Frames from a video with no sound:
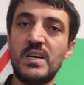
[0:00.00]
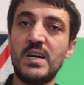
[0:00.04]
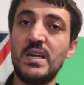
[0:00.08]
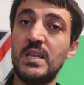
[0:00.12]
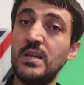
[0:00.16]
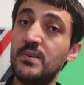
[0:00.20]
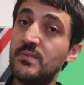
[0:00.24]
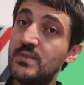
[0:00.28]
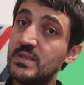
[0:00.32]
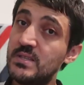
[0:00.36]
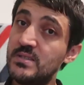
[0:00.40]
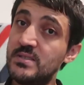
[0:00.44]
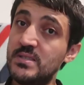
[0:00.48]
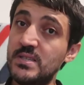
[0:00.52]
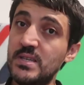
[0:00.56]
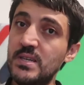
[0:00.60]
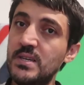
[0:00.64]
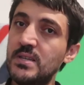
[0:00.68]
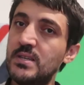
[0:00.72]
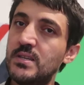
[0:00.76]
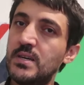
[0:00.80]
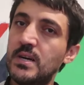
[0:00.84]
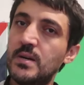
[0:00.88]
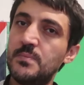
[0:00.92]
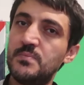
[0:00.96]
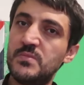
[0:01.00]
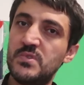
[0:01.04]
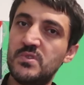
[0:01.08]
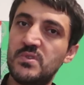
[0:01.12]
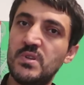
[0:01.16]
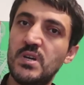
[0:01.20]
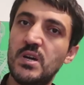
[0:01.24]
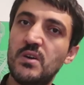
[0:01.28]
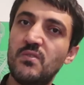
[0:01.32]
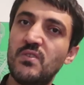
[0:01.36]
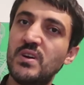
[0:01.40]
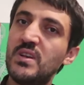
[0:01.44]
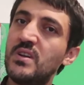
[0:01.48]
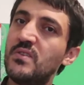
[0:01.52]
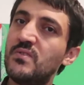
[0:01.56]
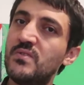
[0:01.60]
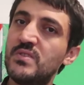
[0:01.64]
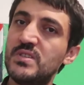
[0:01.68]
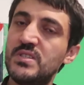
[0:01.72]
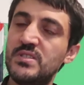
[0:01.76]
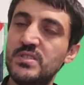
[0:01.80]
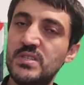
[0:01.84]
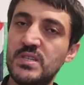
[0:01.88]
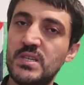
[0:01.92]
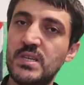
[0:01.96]
never seen up to now, I
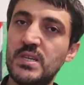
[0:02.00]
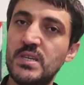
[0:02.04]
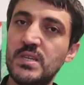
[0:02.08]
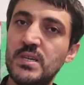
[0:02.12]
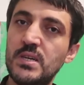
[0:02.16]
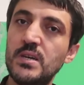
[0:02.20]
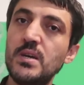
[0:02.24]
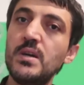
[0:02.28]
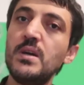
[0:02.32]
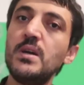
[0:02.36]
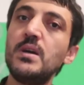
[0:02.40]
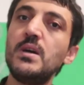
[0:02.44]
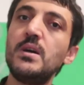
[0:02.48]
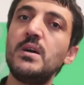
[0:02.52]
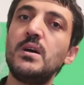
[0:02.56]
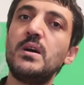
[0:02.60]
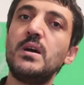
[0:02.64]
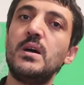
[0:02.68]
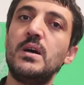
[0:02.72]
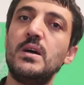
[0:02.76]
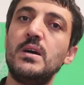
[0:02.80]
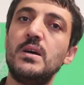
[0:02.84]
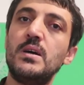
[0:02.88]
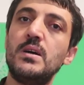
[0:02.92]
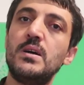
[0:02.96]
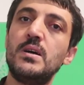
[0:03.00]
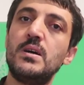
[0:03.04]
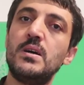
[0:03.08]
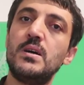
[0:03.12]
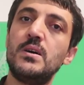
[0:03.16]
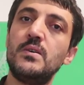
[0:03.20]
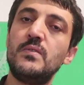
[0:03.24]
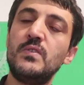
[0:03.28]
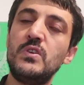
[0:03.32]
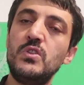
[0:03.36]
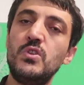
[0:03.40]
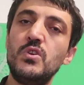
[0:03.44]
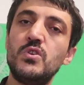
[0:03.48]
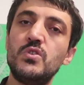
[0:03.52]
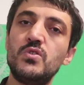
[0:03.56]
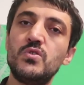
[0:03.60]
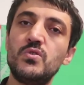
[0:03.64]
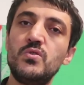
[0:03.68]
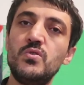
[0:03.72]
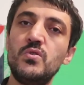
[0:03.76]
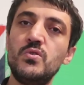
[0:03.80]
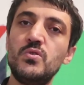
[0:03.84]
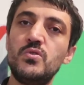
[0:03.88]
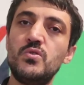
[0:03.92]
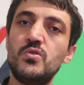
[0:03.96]
never seen any videos
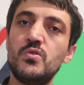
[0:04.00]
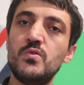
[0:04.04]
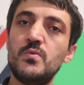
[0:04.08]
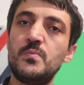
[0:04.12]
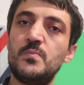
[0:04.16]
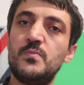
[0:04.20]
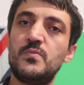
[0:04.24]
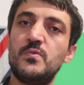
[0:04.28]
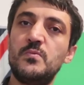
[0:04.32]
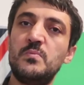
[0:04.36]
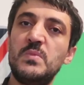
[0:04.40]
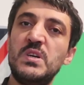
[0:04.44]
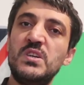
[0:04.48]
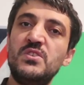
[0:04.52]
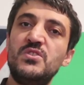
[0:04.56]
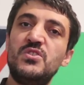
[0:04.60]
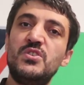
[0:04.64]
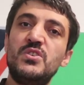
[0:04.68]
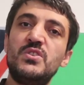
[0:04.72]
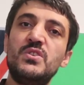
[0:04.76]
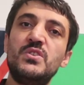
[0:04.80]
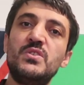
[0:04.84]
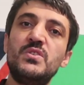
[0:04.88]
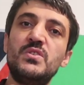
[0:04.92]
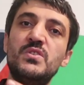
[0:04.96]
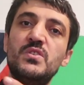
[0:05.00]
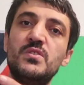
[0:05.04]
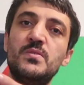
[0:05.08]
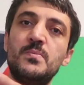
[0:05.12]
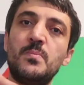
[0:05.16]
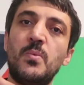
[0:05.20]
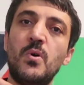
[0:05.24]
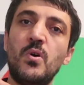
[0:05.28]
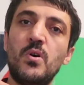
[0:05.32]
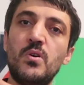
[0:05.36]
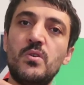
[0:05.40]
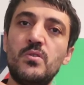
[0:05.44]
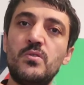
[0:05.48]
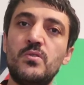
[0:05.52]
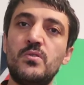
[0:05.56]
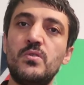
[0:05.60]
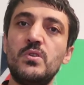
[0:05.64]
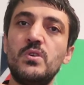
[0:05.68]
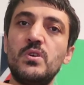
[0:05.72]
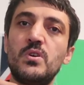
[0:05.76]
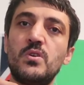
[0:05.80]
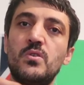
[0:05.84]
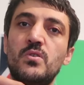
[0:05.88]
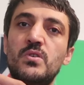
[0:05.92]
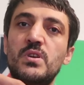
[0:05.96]
on YouTube mentioning this port
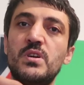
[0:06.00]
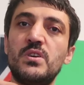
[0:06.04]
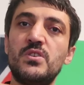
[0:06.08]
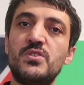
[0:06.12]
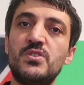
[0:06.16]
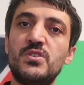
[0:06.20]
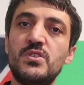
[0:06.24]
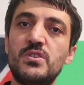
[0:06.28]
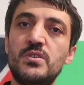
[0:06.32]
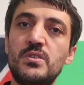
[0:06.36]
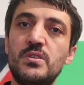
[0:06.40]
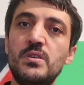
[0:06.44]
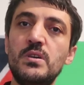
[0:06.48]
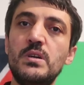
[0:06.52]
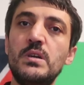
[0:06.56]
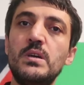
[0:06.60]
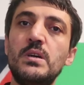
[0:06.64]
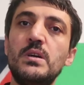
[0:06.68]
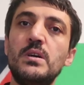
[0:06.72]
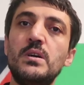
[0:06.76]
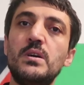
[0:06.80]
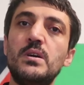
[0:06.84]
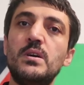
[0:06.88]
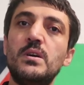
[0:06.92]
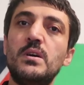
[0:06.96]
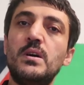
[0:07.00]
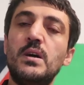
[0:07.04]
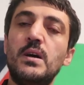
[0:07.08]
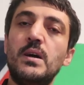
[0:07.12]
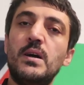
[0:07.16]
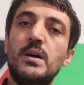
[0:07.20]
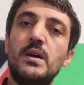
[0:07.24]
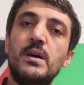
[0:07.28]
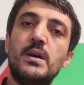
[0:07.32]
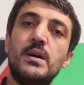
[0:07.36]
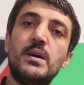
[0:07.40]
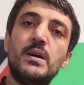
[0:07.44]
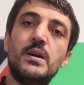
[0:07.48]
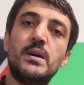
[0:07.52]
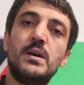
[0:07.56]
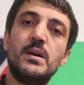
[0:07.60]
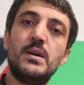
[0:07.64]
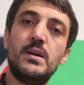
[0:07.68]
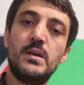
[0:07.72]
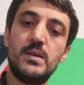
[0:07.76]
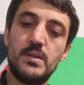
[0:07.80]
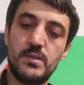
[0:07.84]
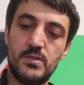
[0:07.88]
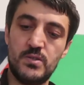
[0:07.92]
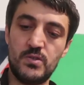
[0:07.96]
connection.
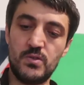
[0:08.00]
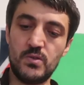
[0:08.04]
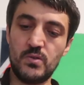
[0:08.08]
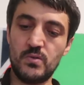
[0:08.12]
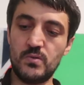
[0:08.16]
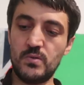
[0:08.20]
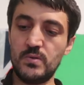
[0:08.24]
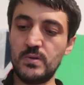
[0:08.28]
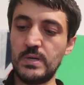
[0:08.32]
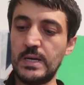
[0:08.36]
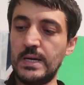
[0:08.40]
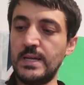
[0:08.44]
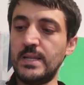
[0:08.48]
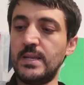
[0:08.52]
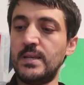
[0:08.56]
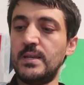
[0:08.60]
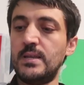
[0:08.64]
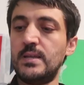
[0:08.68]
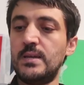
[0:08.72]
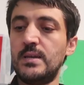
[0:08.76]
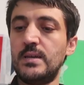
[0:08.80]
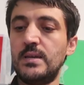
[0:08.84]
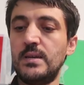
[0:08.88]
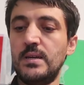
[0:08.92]
So, and